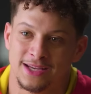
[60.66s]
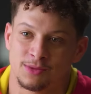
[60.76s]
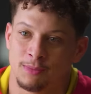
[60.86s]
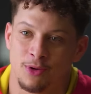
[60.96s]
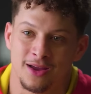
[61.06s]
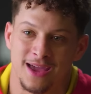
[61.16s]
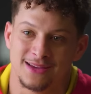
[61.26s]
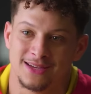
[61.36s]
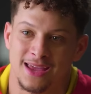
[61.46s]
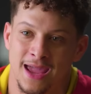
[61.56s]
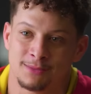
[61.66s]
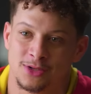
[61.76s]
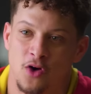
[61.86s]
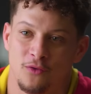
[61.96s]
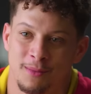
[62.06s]
gonna be broadcasting games
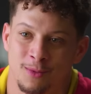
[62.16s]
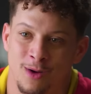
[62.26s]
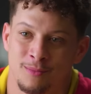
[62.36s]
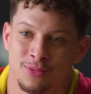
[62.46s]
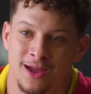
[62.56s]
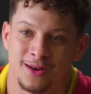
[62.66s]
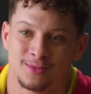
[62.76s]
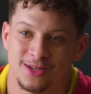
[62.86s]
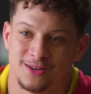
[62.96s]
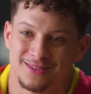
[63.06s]
and hopefully I'm around playing them still.